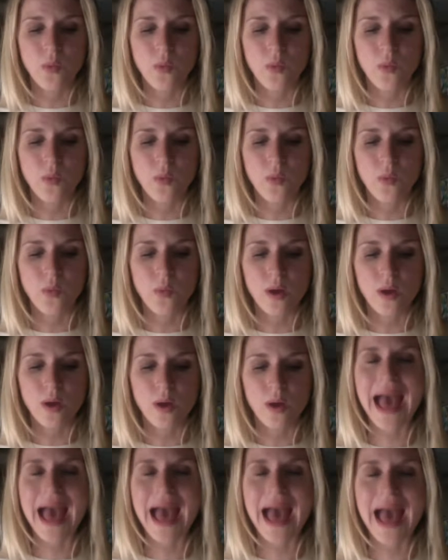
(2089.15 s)
why do
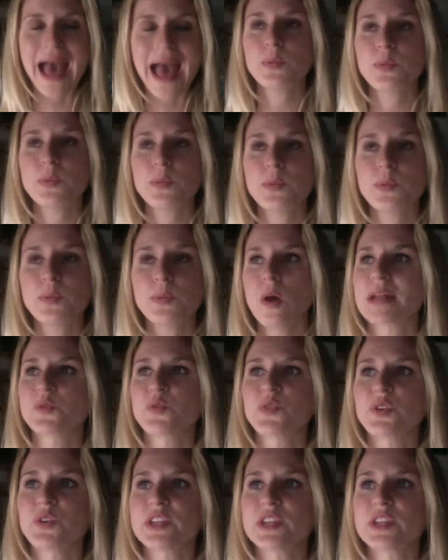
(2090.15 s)
people come up with the
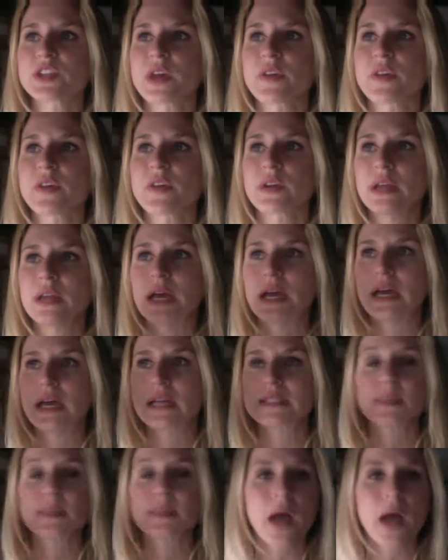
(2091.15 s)
concept of fearing each other
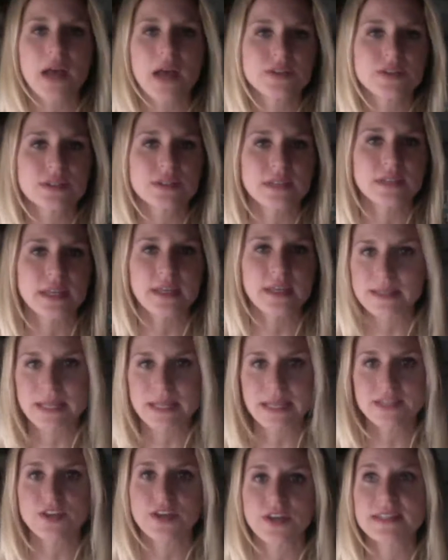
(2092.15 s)
subconsciously? It's
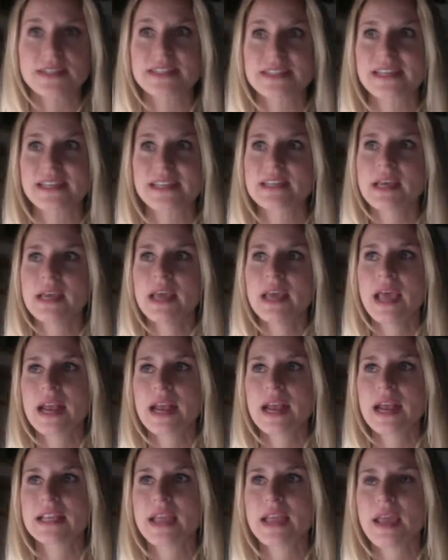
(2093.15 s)
like it's our instinct.
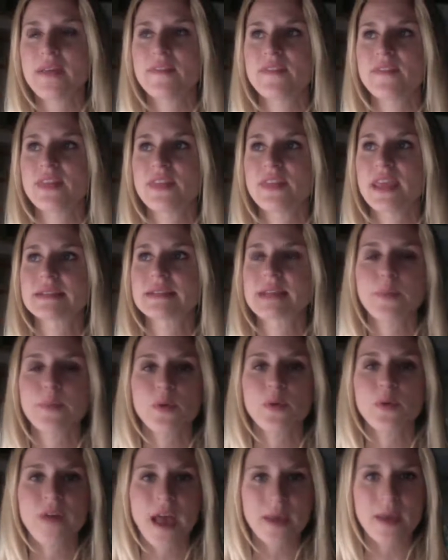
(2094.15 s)
And I gave the
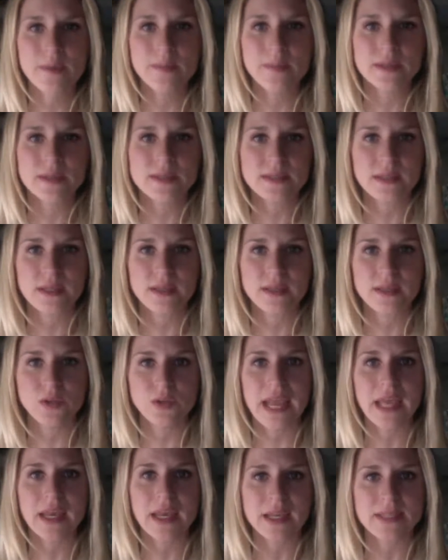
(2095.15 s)
example of in New
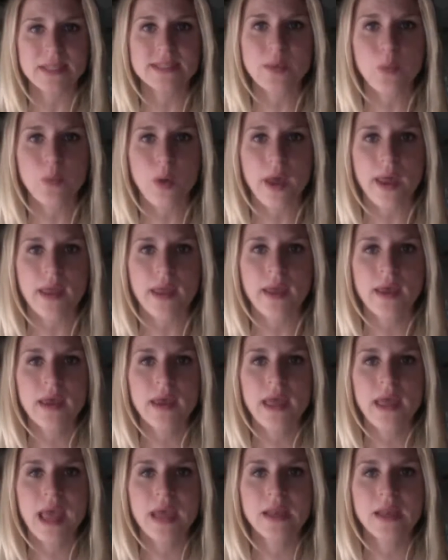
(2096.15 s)
York, and I get in a subs
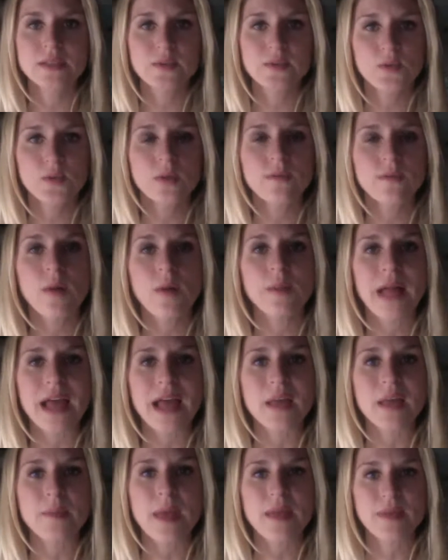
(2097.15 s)
full of all Black men that are
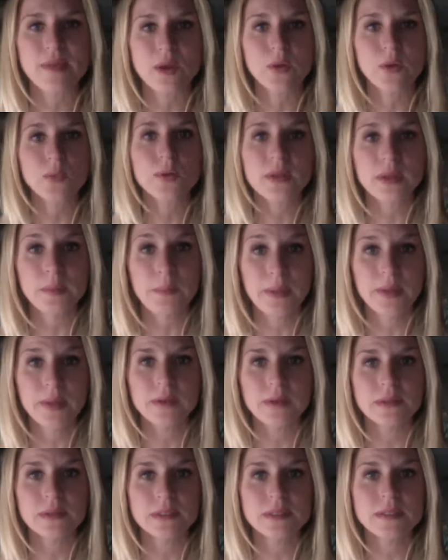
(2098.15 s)
really built.
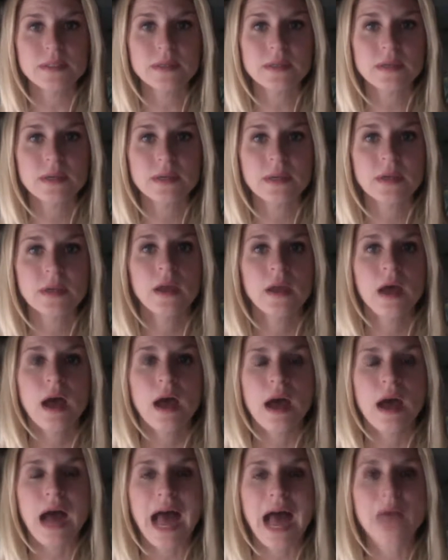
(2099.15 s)

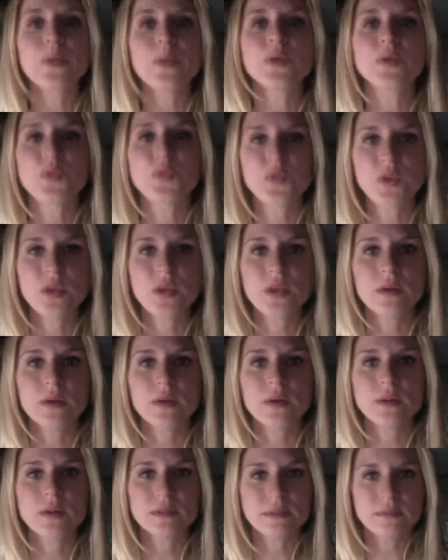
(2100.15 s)
I would feel
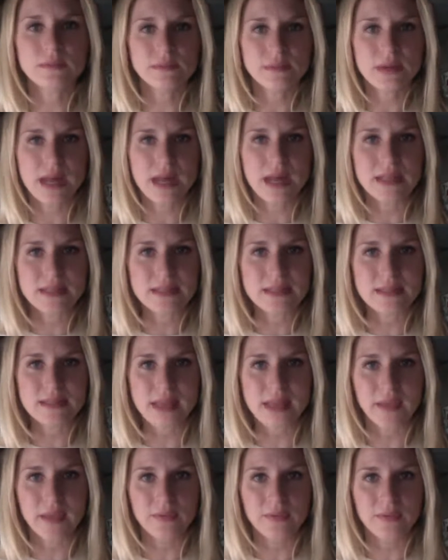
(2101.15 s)

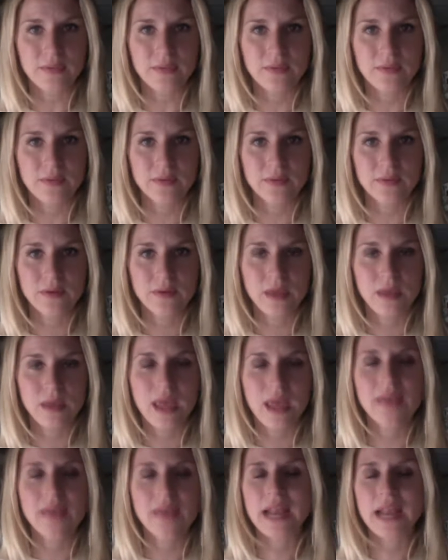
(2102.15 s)
unsafe
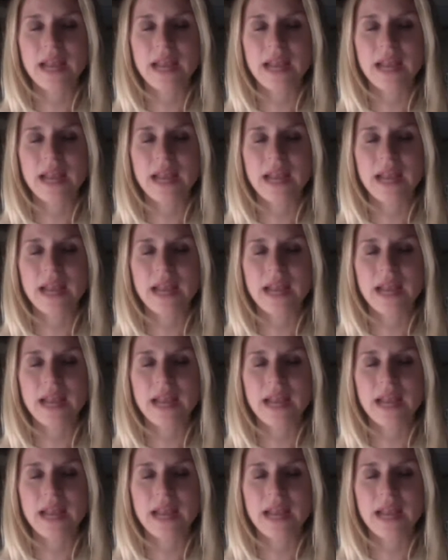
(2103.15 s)
and that I